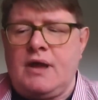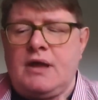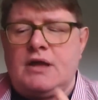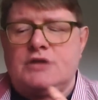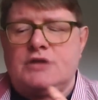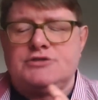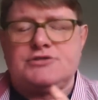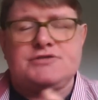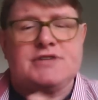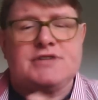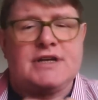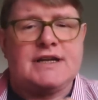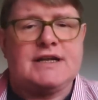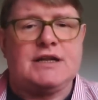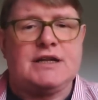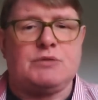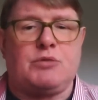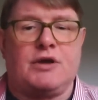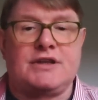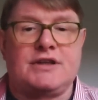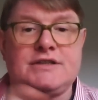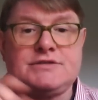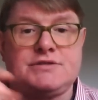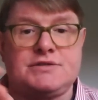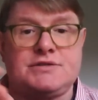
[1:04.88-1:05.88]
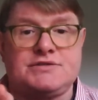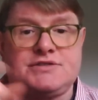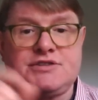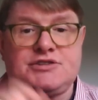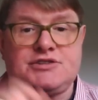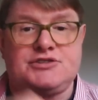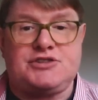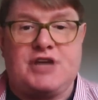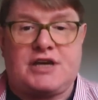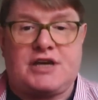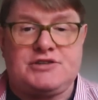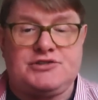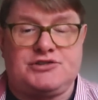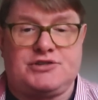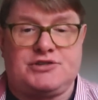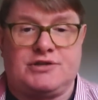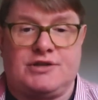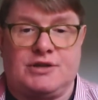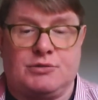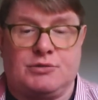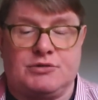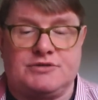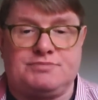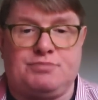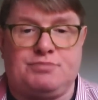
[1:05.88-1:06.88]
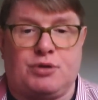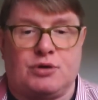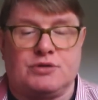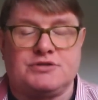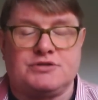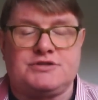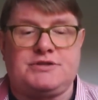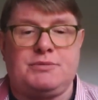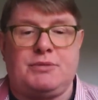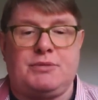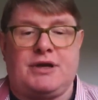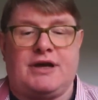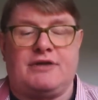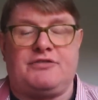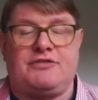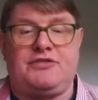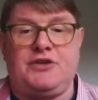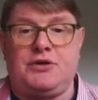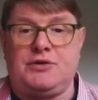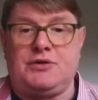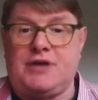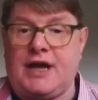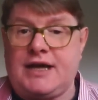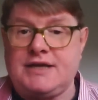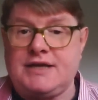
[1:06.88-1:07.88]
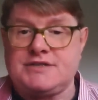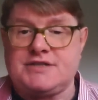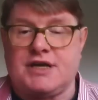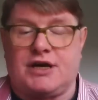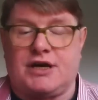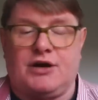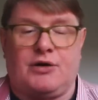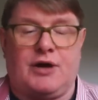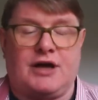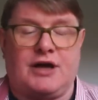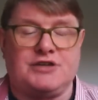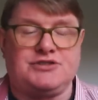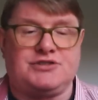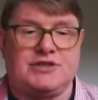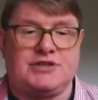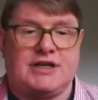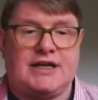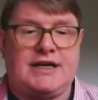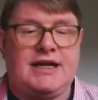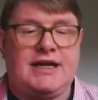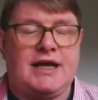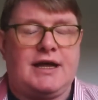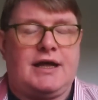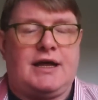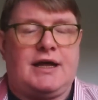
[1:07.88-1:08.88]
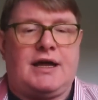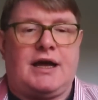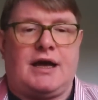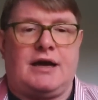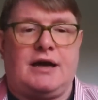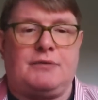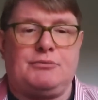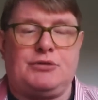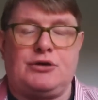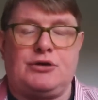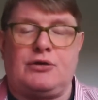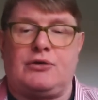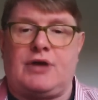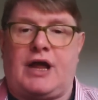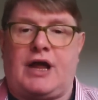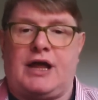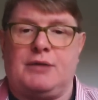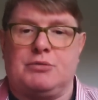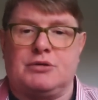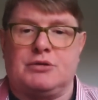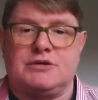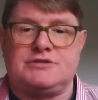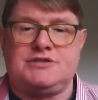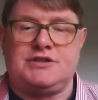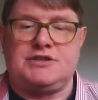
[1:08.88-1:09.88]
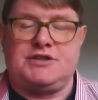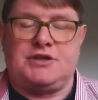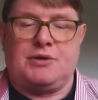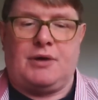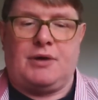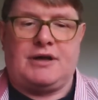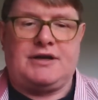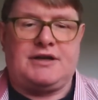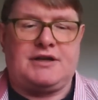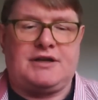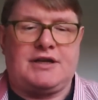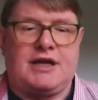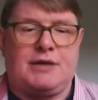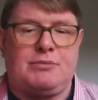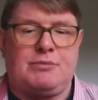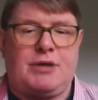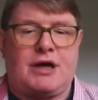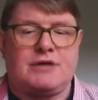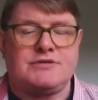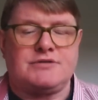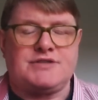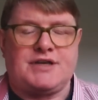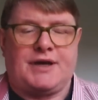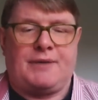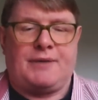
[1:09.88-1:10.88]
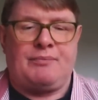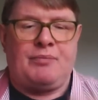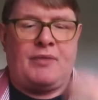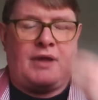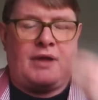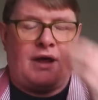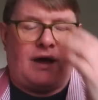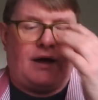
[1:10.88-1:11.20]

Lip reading: Just a little one. This is a suggestion that was put to me a few days ago, actually, and been unable to do anything about it,